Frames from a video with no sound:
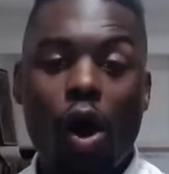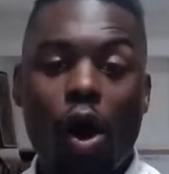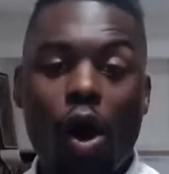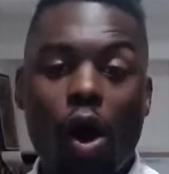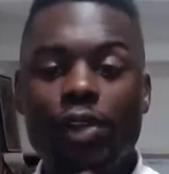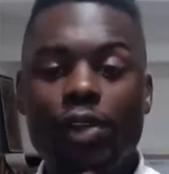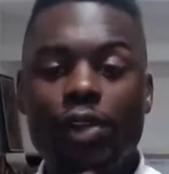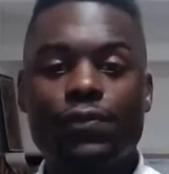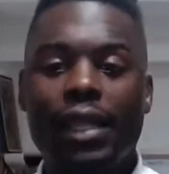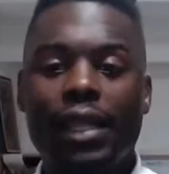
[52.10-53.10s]
hopefully you guys
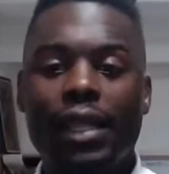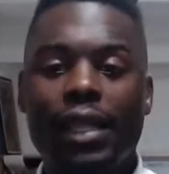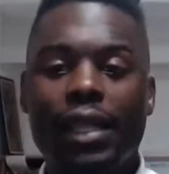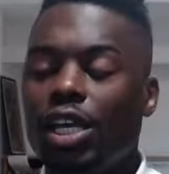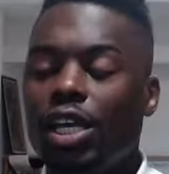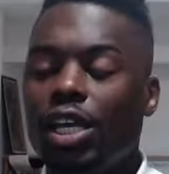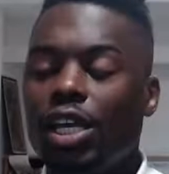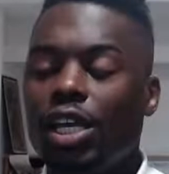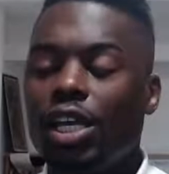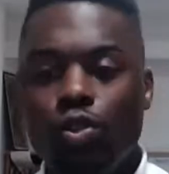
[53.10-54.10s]
find that,
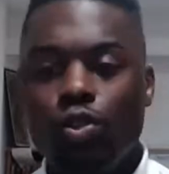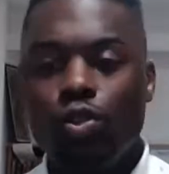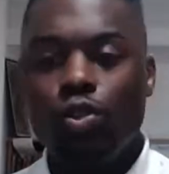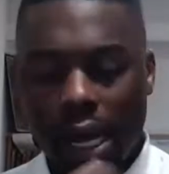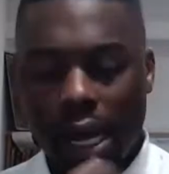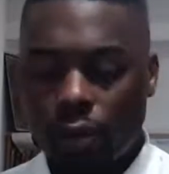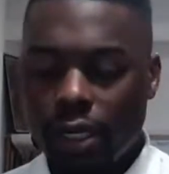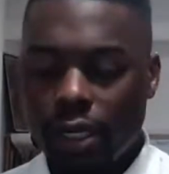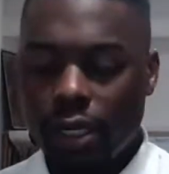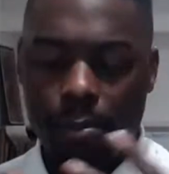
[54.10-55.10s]

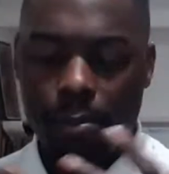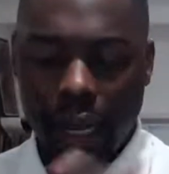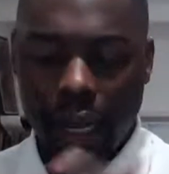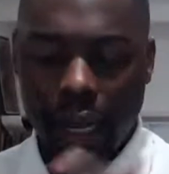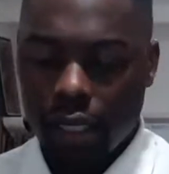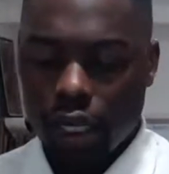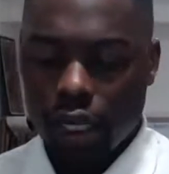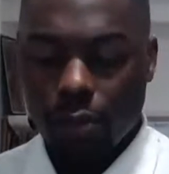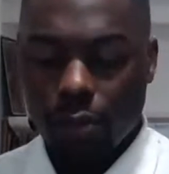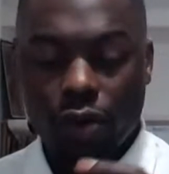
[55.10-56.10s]
download it and buy it.
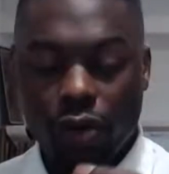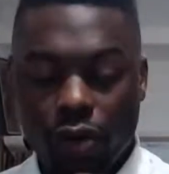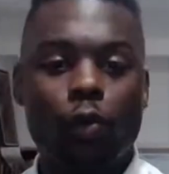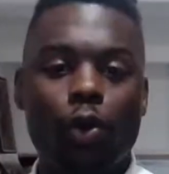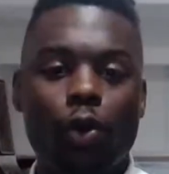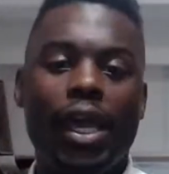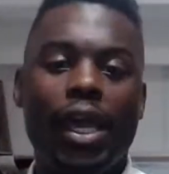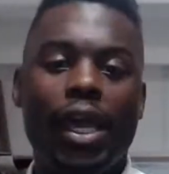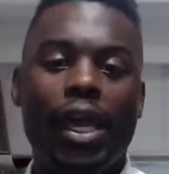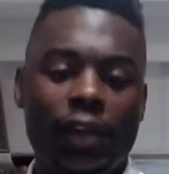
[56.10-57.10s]
It'll be great for
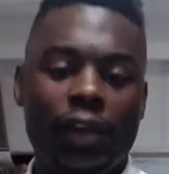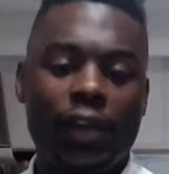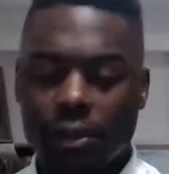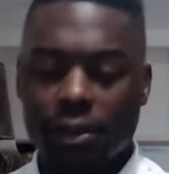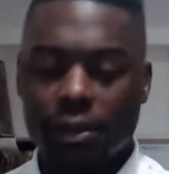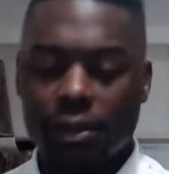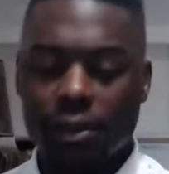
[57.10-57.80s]
you and your family.